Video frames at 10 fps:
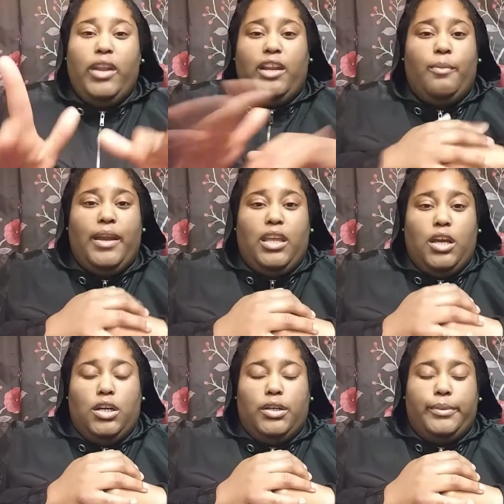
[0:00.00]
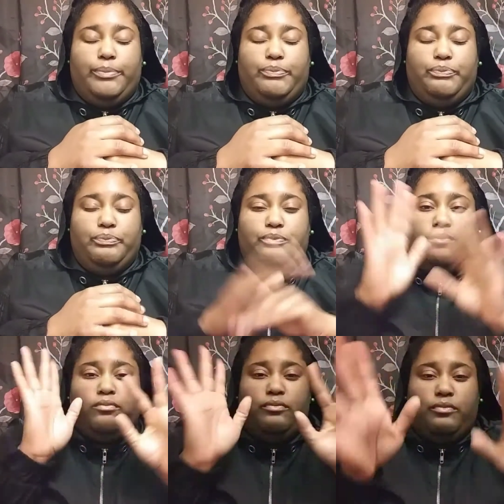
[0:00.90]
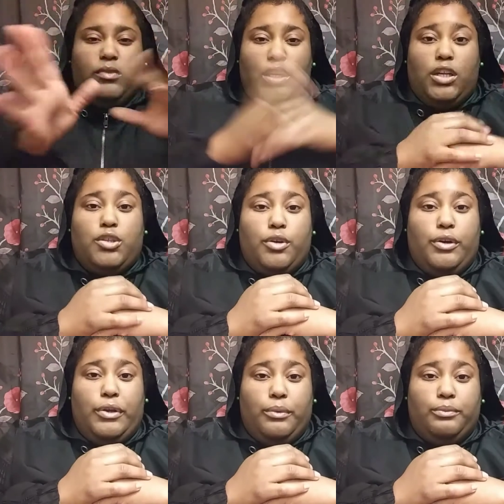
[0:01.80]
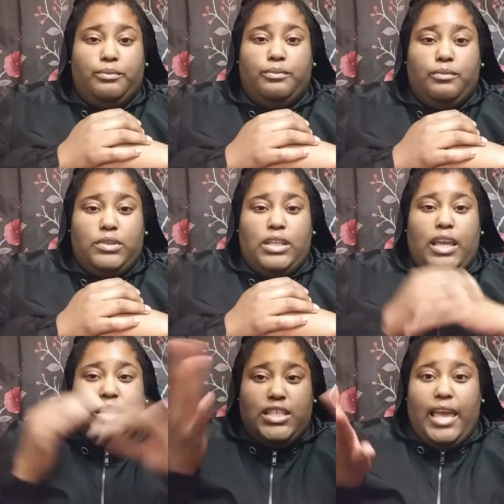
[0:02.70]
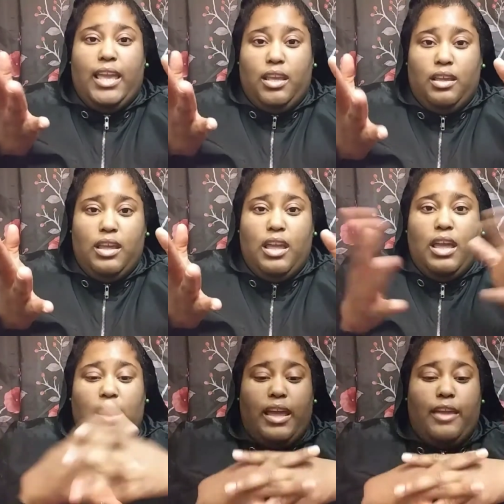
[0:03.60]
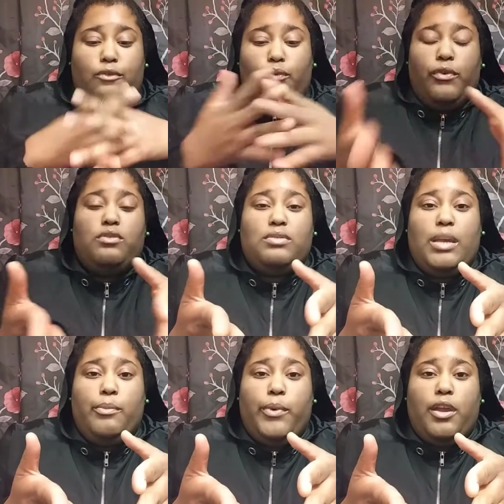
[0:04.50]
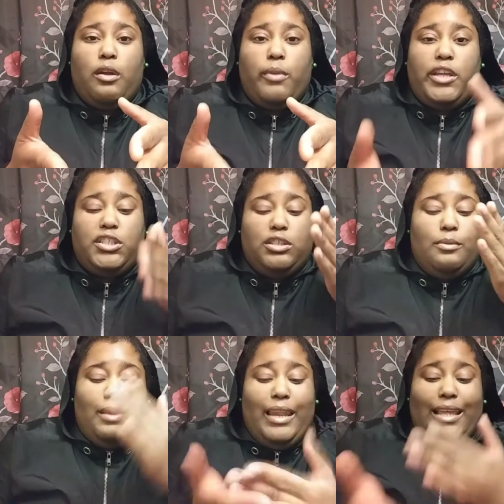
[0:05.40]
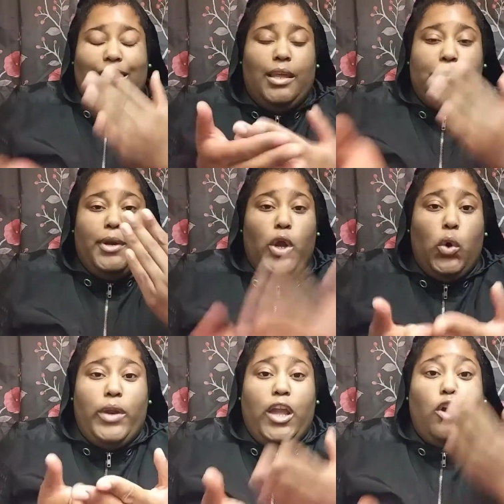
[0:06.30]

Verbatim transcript: let nobody um control you, Tae. Like if you feel some type of way in a relationship, let them know. They